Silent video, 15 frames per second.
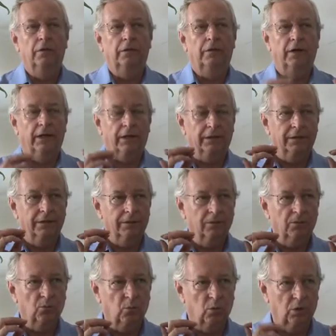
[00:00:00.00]
that
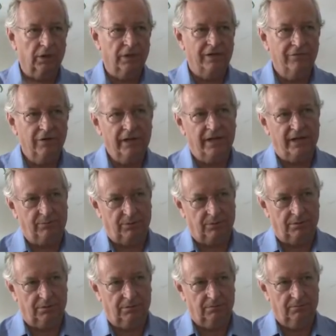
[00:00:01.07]
whatever
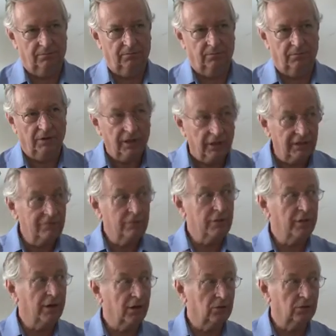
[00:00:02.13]
happened,
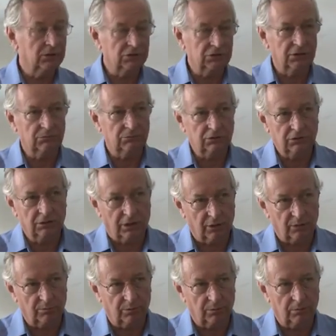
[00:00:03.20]
even though it seems
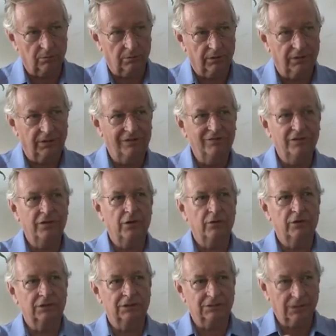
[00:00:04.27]
terrible, and even
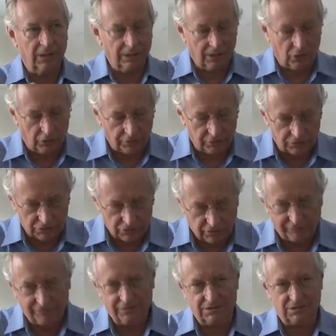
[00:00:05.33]
though it's, on the
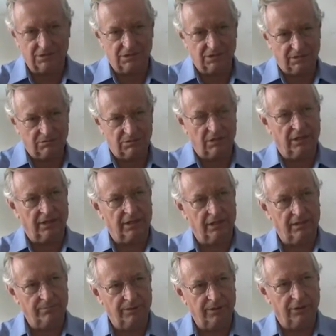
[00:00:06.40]
surface it seems like
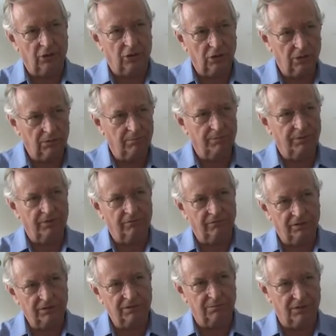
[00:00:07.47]
I'm being hurt and being
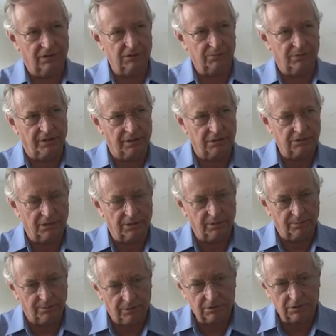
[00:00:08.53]
victimized by this
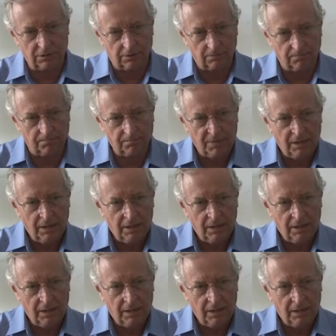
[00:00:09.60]
other person,